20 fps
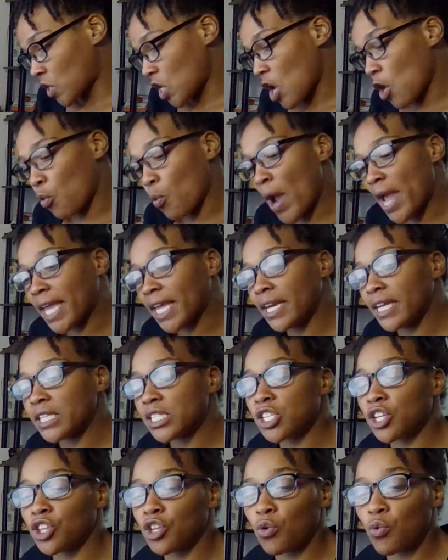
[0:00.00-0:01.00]
Awakening
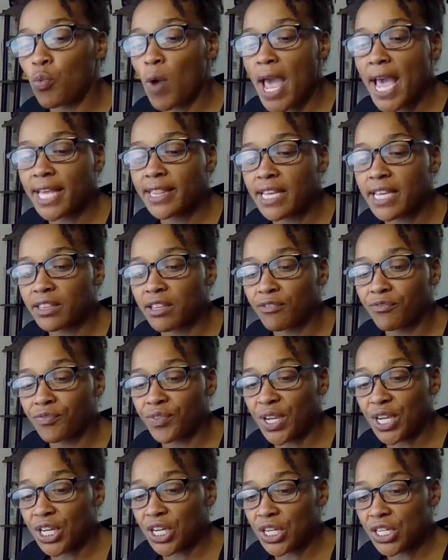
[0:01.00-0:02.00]
to the way that the
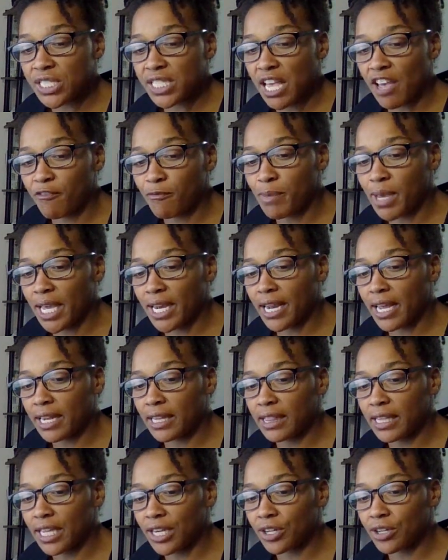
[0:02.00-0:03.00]
fears have been
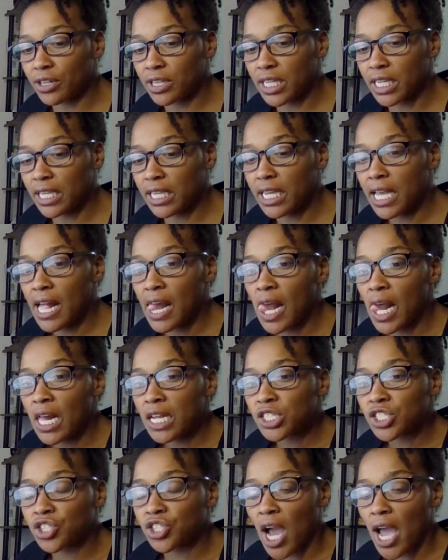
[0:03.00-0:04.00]
literally
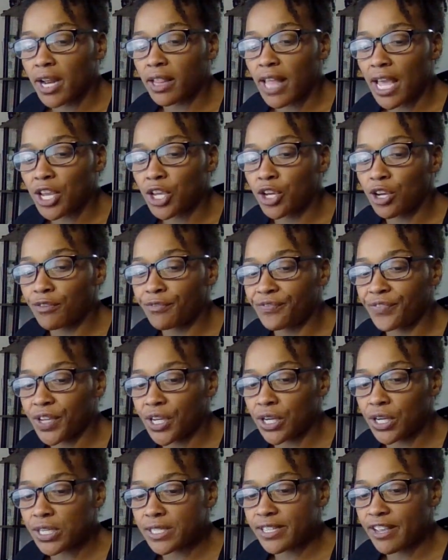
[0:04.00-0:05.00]
strapped. Like, your
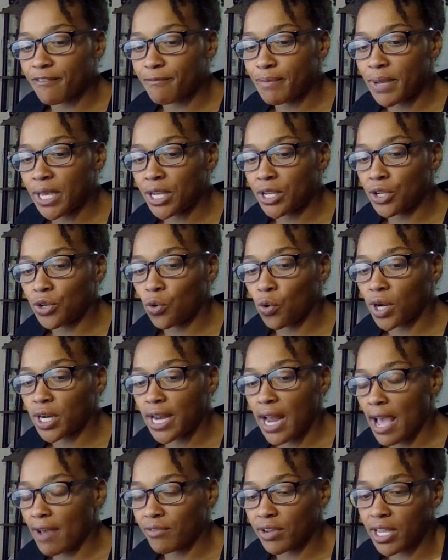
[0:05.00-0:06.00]
fears have been your
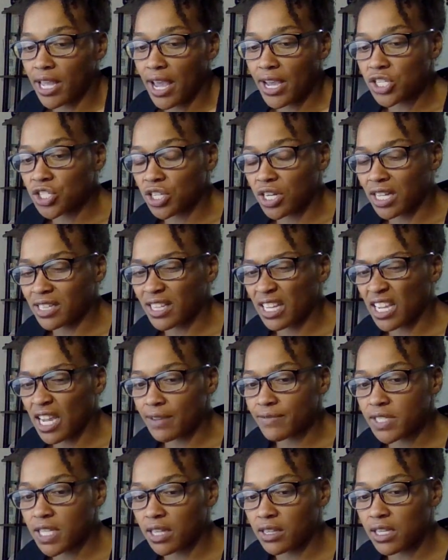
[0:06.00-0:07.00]
navigation. I think
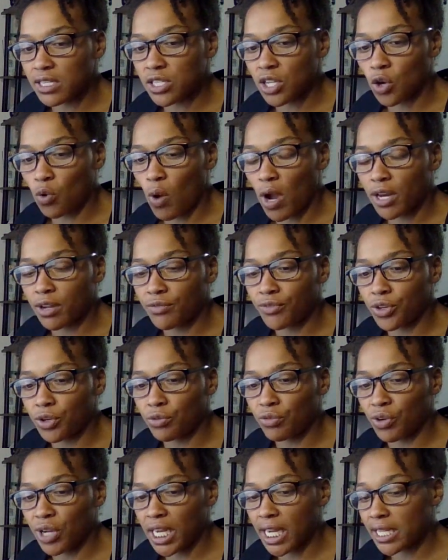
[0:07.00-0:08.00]
I've said this in quite a
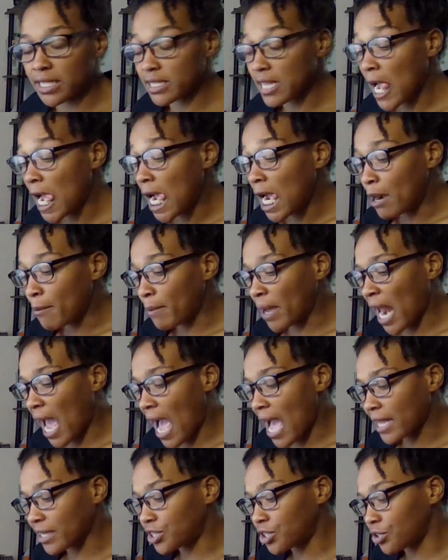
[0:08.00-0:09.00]
few readings. But
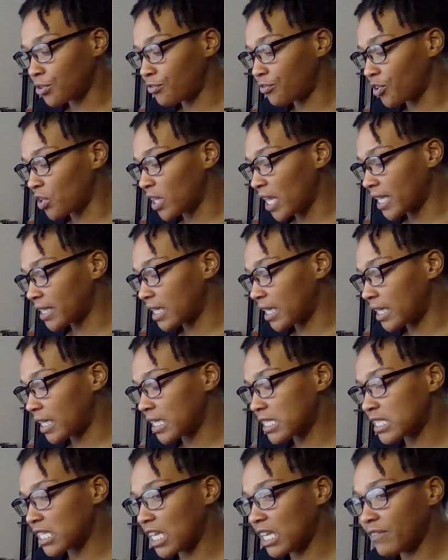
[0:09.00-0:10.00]
I do feel like that
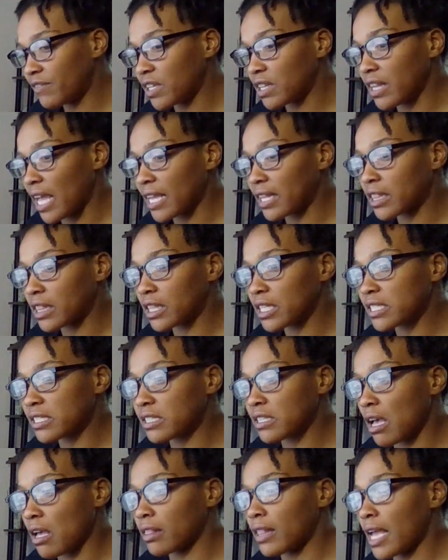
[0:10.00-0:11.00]
it's even like,
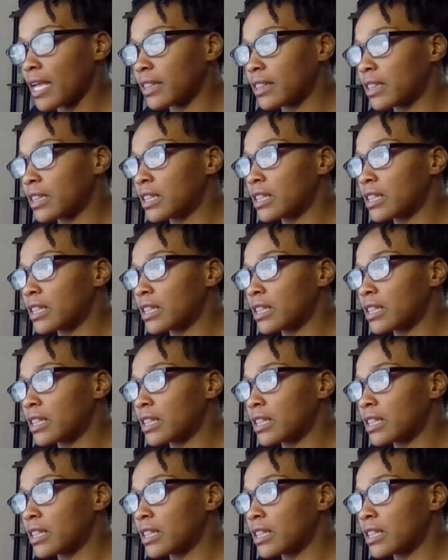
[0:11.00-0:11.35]
so, like,